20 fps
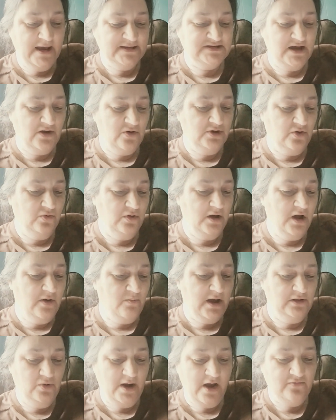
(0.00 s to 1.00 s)
and said, O Yahuwah,
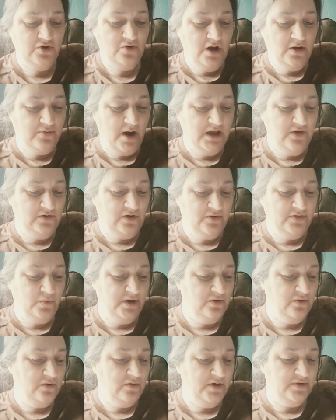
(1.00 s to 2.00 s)
my Eluah, have you brought evil on the
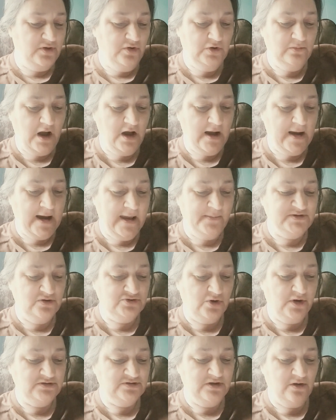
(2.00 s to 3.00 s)
widow with whom I am
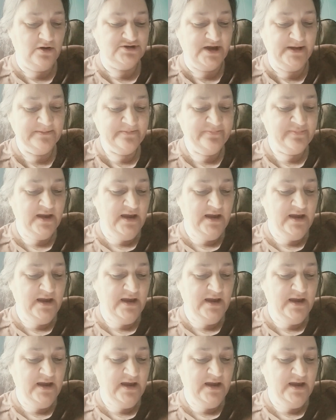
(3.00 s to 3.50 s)
sojourning to kill her son?